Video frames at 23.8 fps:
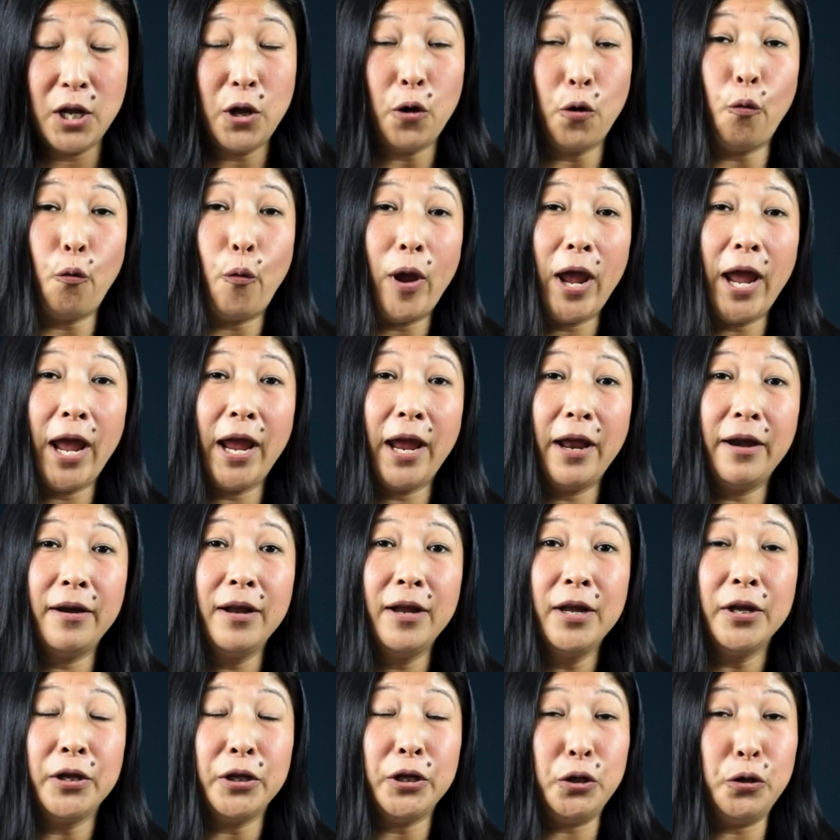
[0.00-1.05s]
where
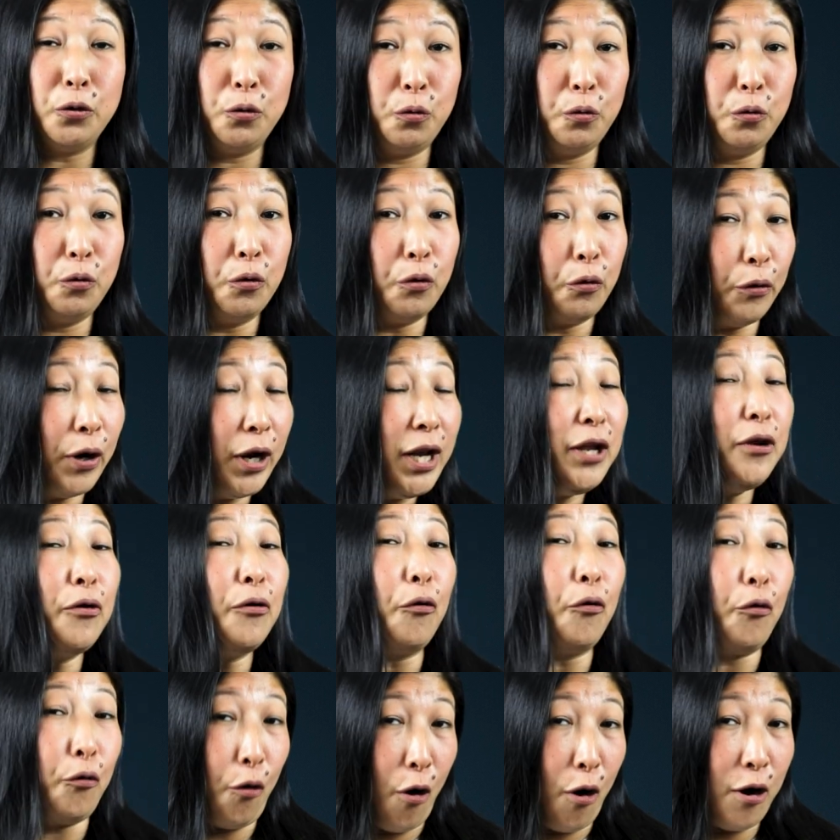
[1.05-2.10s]
you really
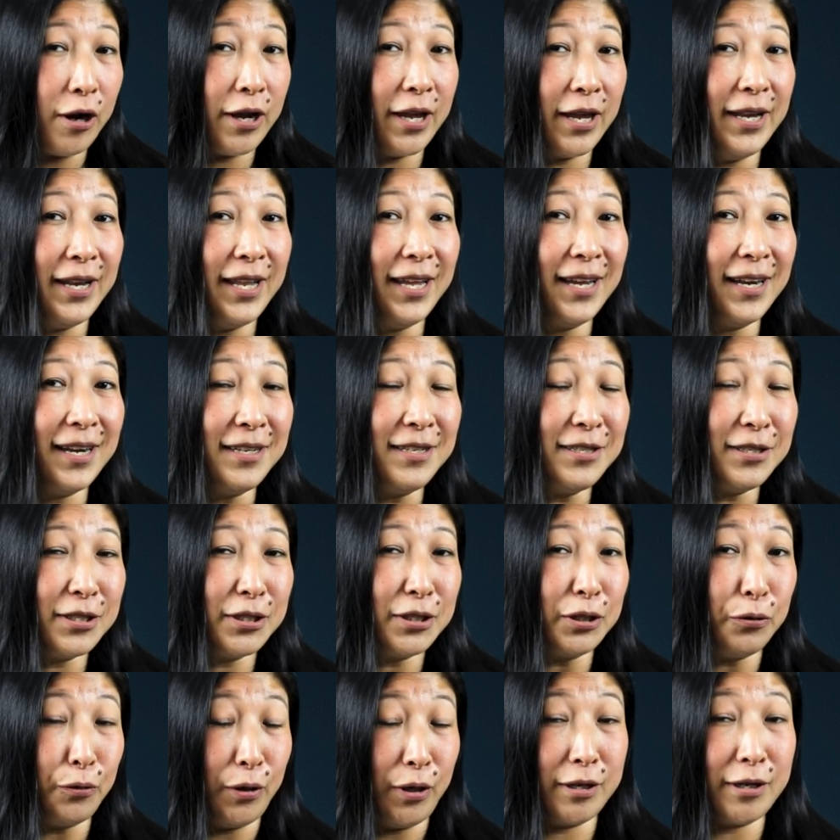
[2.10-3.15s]
rock in
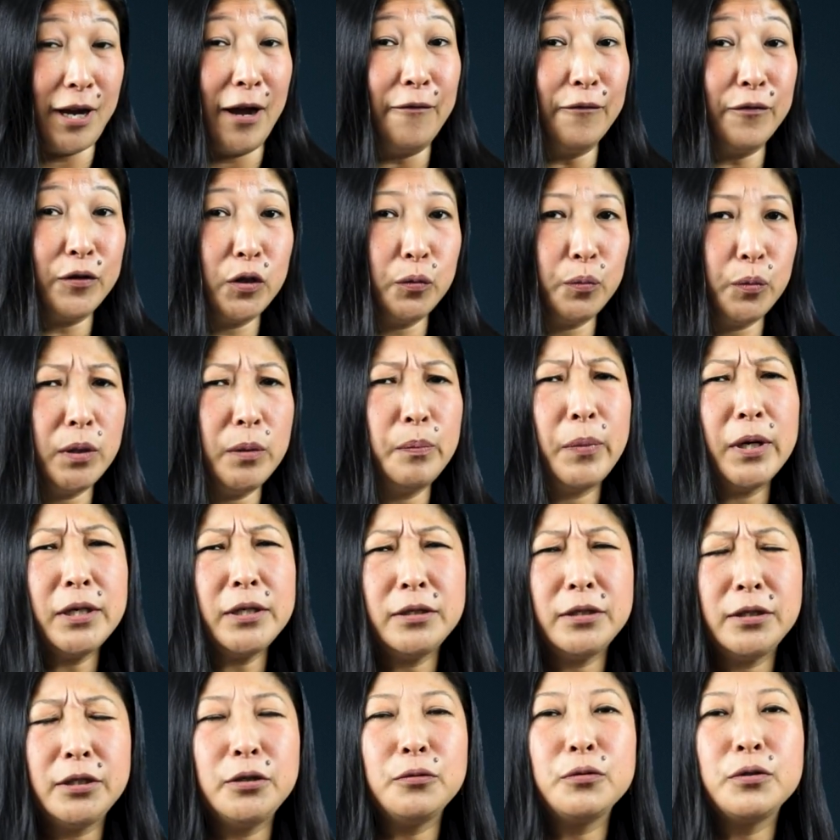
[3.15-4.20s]
English, you are comfortable,
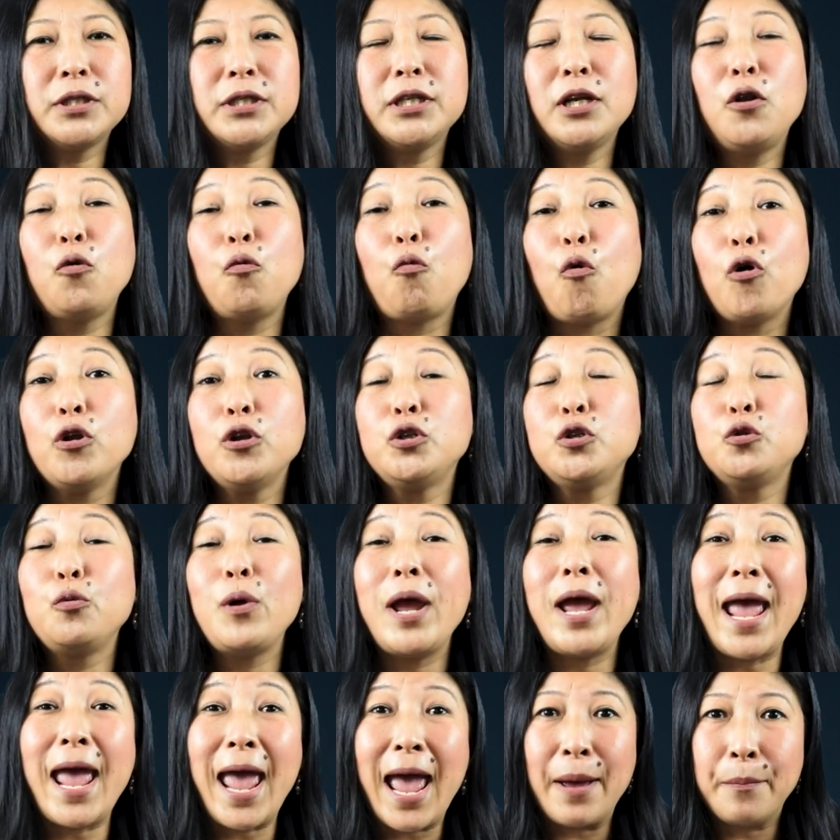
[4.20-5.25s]
but you still want to
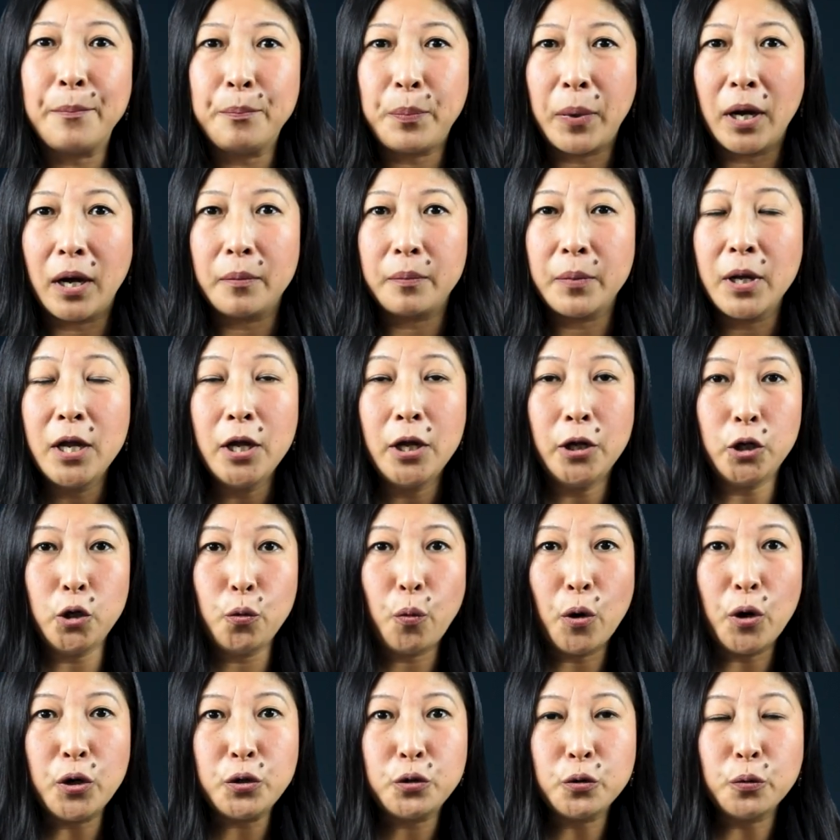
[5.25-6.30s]
amp up, you
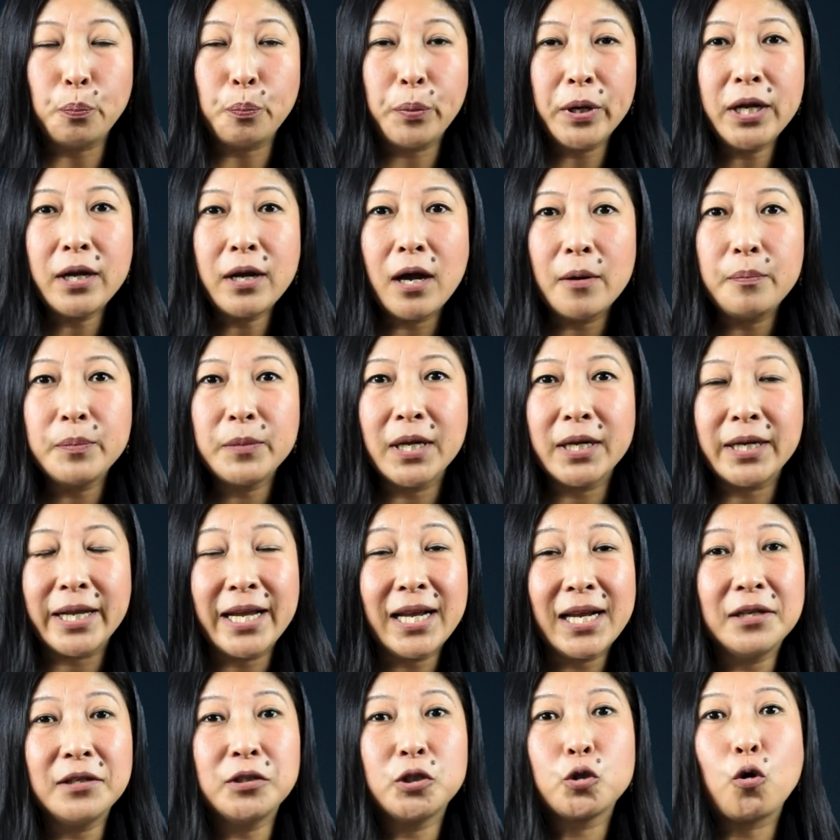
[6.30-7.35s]
want to bring up that
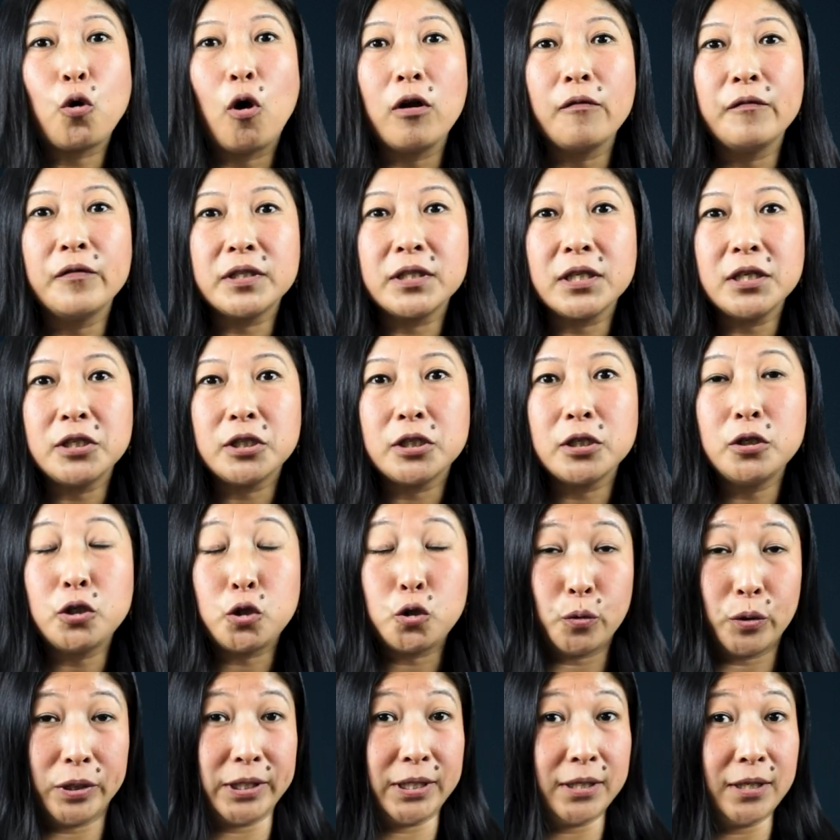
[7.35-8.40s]
English conversation
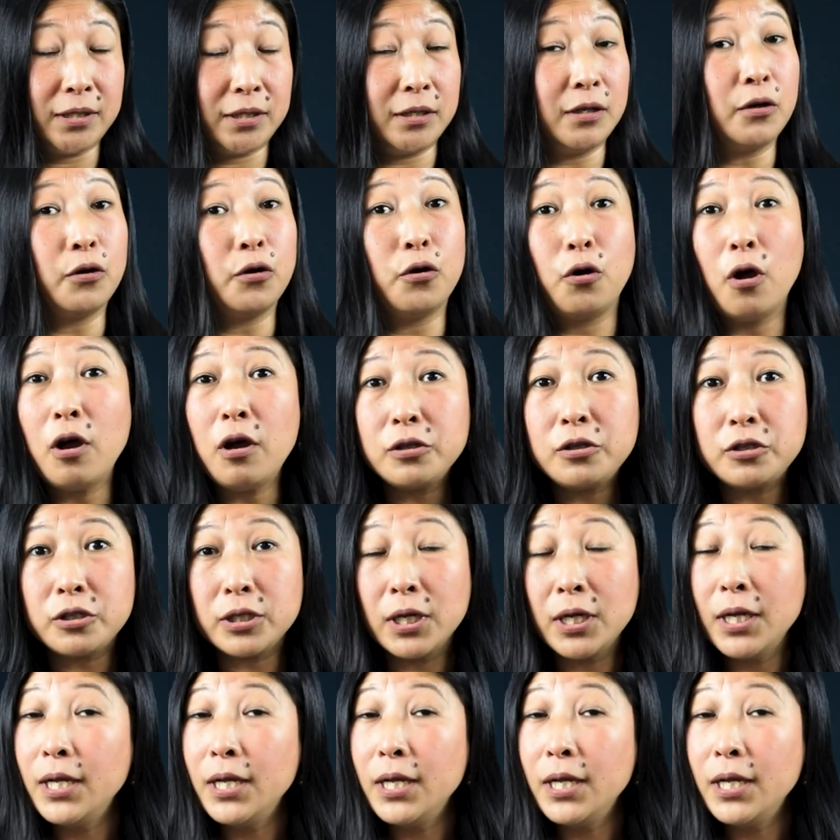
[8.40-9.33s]
to a certain notch,